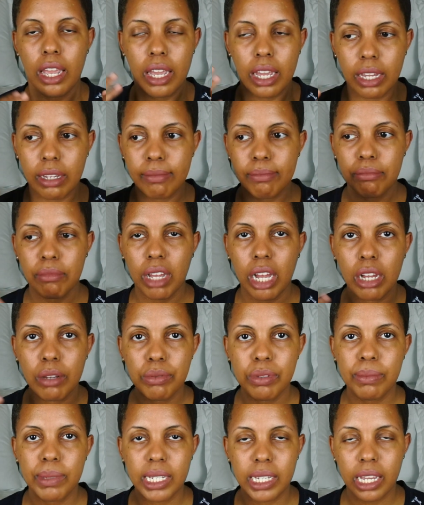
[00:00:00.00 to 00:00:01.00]
it
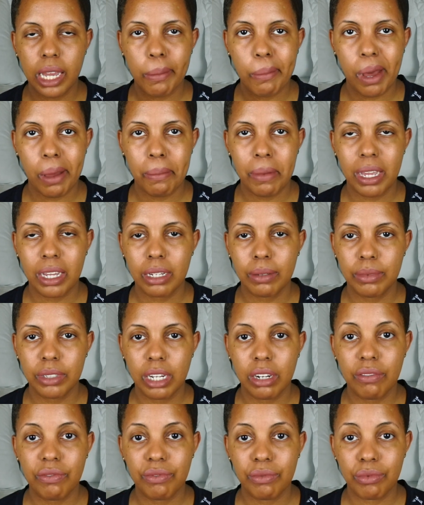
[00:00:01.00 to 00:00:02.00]
helps me get my makeup
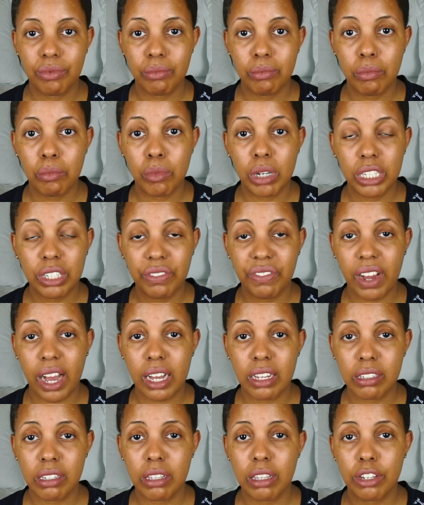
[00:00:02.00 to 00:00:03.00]
done much
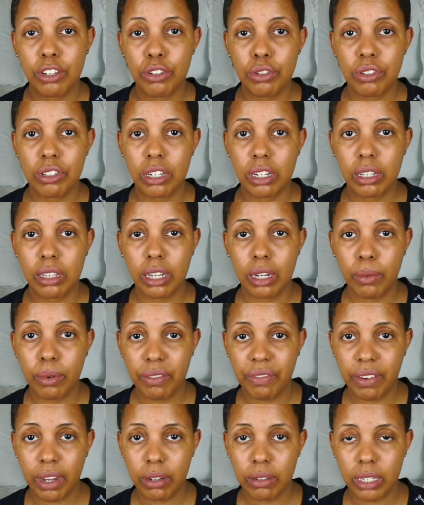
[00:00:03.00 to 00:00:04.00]
faster than using a
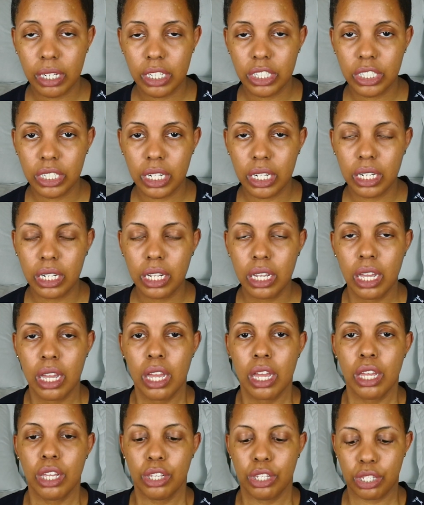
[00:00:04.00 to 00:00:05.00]
liquid foundation.
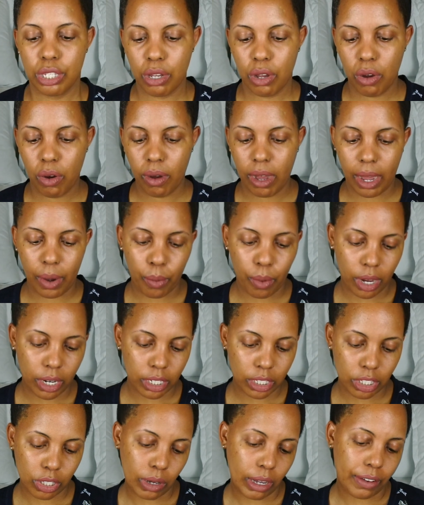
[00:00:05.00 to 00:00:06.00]
So
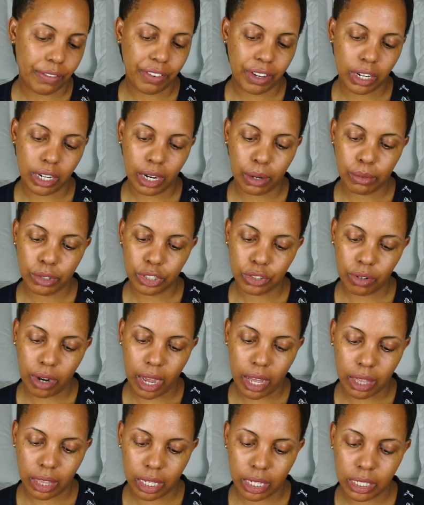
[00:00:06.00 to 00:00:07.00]
I figured I would
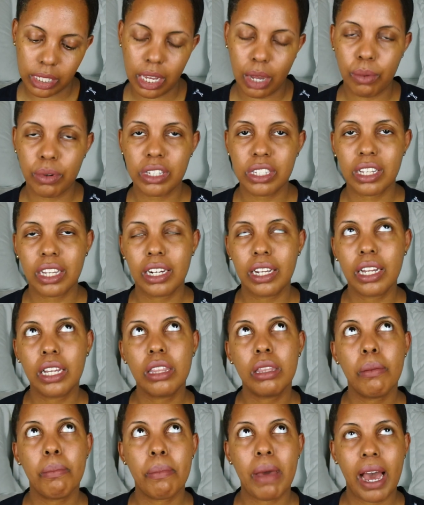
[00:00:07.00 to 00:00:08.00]
try this. I was gonna
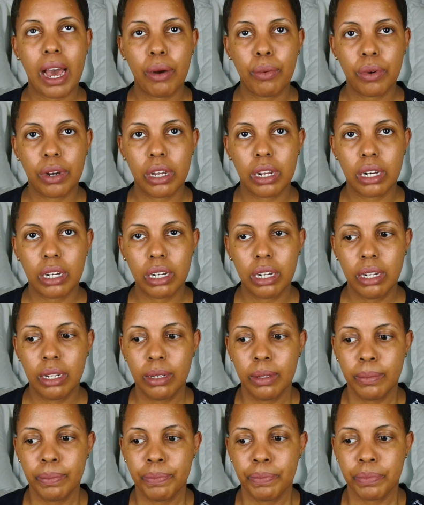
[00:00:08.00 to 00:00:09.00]
get the matte one,
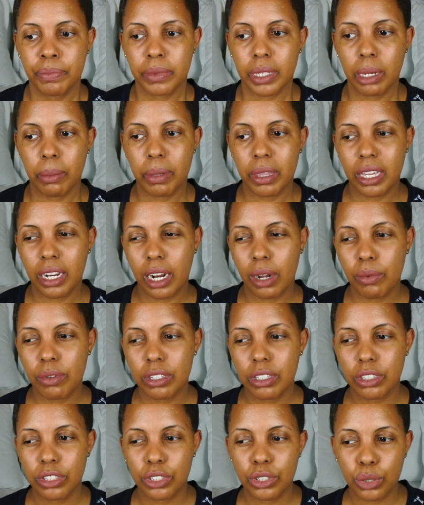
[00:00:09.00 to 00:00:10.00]
but then I
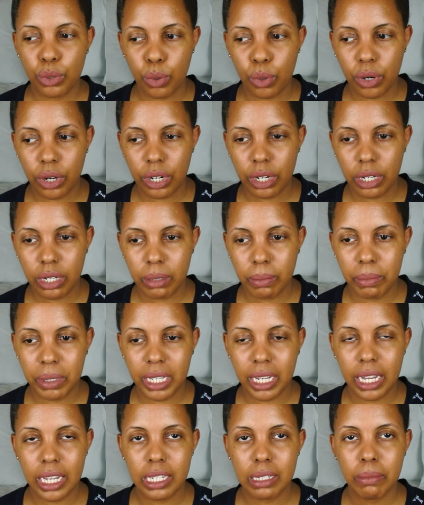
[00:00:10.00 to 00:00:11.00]
wasn't sure
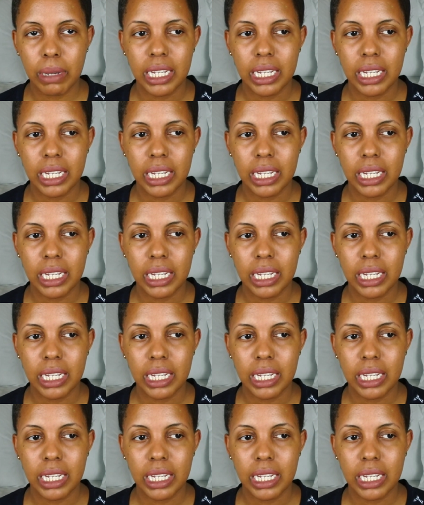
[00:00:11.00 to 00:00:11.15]
because